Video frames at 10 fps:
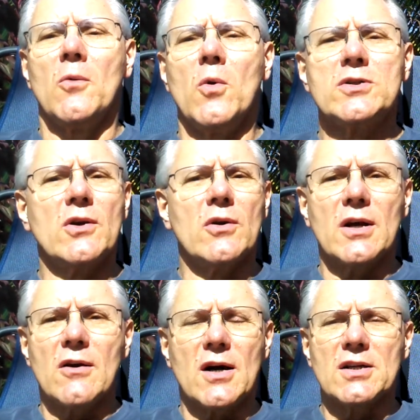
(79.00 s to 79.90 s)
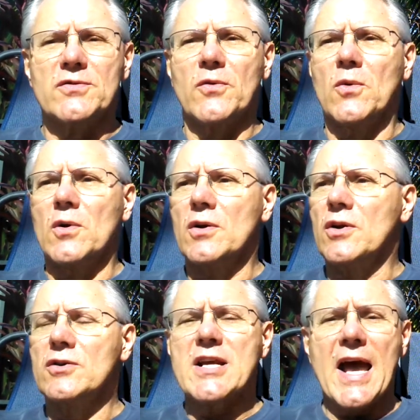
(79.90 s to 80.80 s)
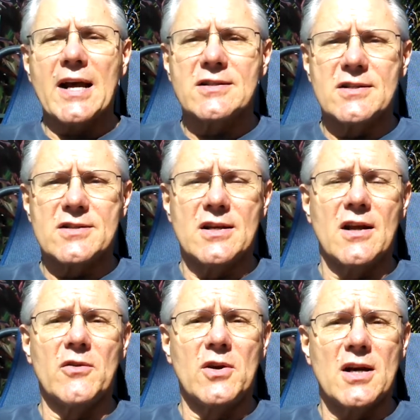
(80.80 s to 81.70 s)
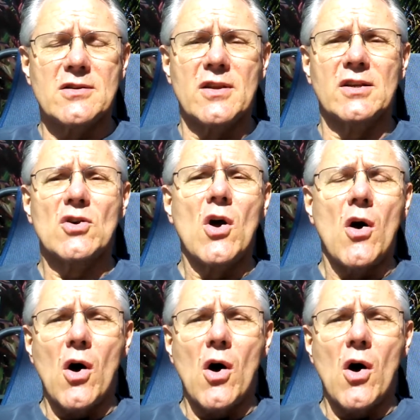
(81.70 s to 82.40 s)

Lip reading: What's it going to cost for your taxes and other kinds of things.